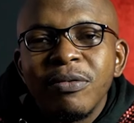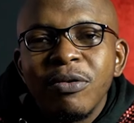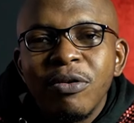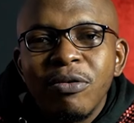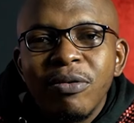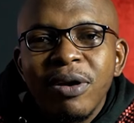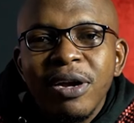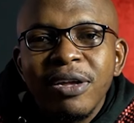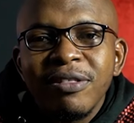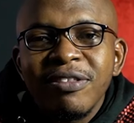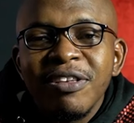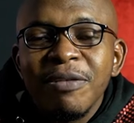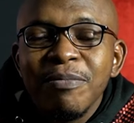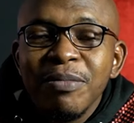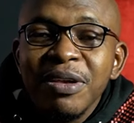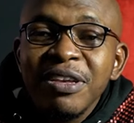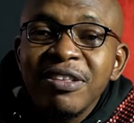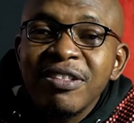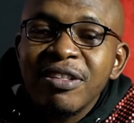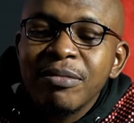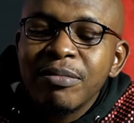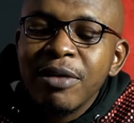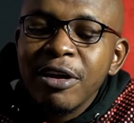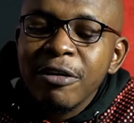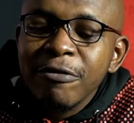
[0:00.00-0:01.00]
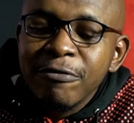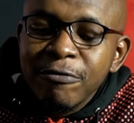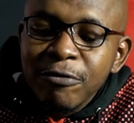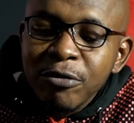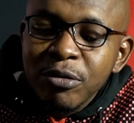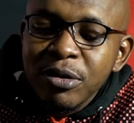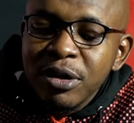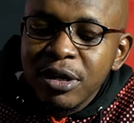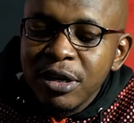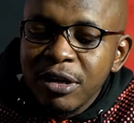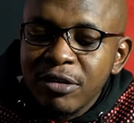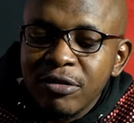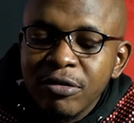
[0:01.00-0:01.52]
All right, it means that my
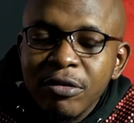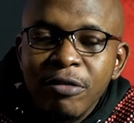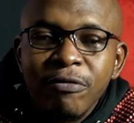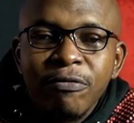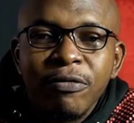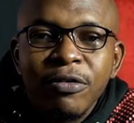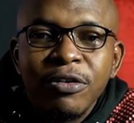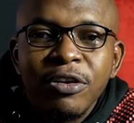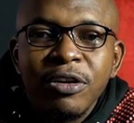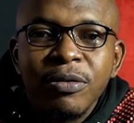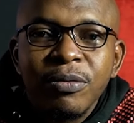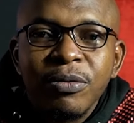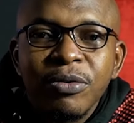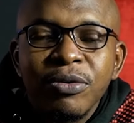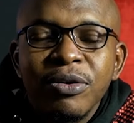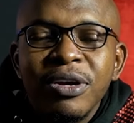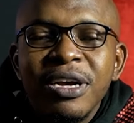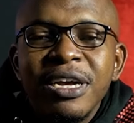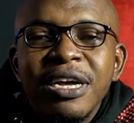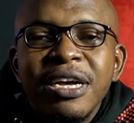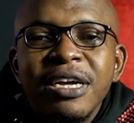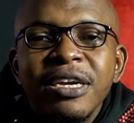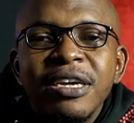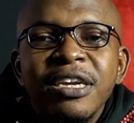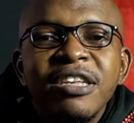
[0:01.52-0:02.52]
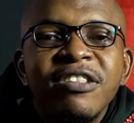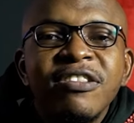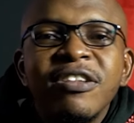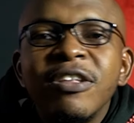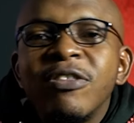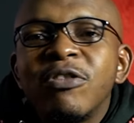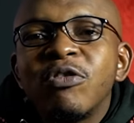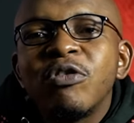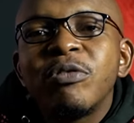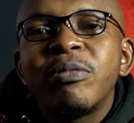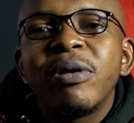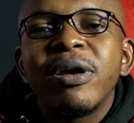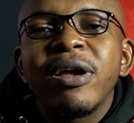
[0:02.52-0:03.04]
phone is not fungible. The same
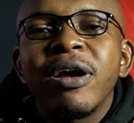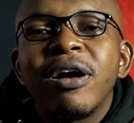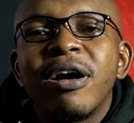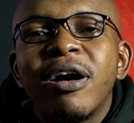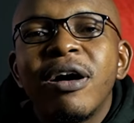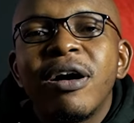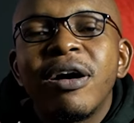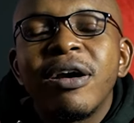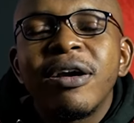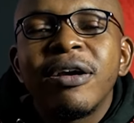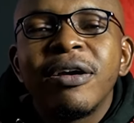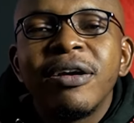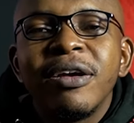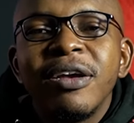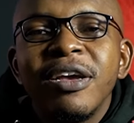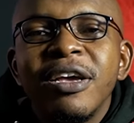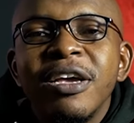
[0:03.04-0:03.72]
thing with my car.